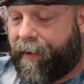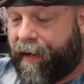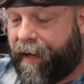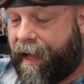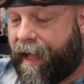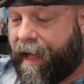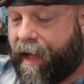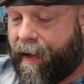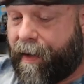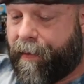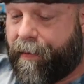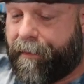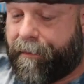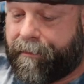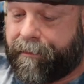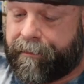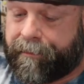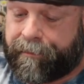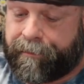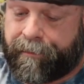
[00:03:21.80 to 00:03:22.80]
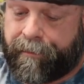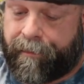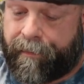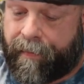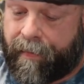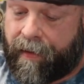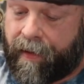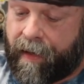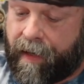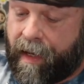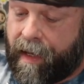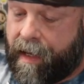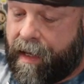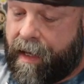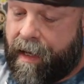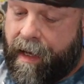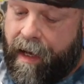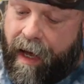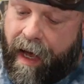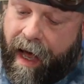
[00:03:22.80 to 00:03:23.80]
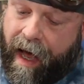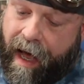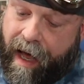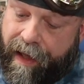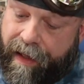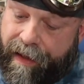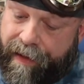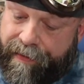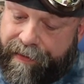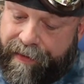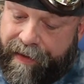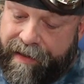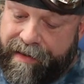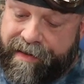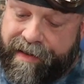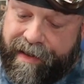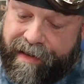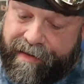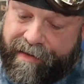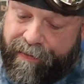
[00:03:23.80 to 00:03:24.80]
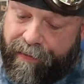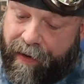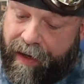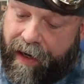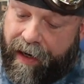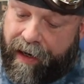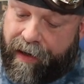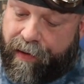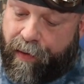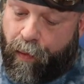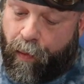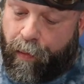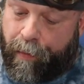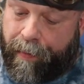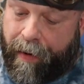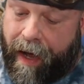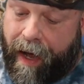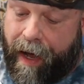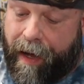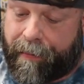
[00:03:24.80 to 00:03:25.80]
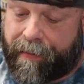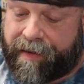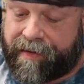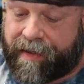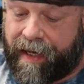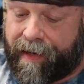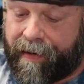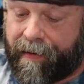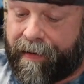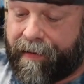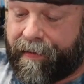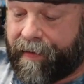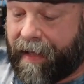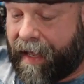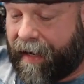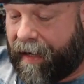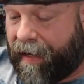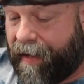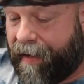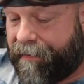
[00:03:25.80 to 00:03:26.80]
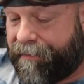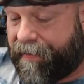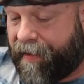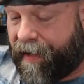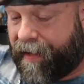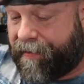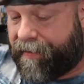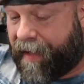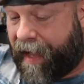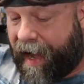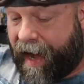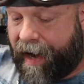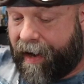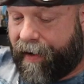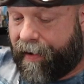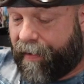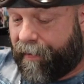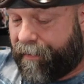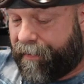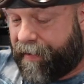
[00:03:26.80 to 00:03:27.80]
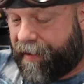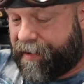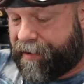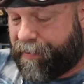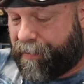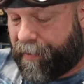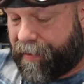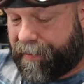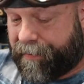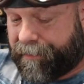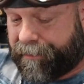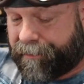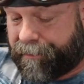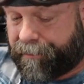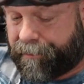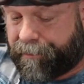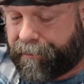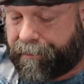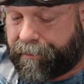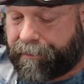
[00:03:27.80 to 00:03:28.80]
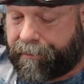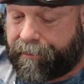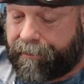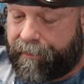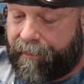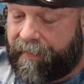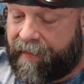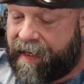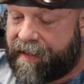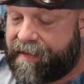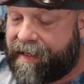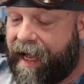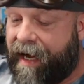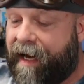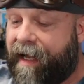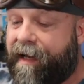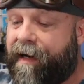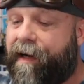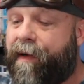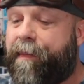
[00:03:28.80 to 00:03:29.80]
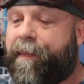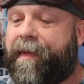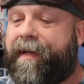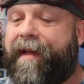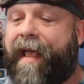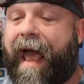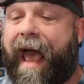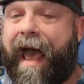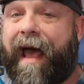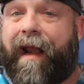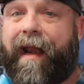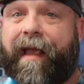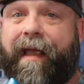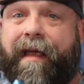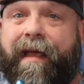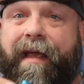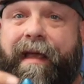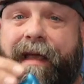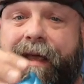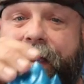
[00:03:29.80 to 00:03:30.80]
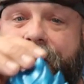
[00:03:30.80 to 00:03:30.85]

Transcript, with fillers: we go. Uh, this is really a cool pop because I, I love the, the hair on this one. It's got like a little metallic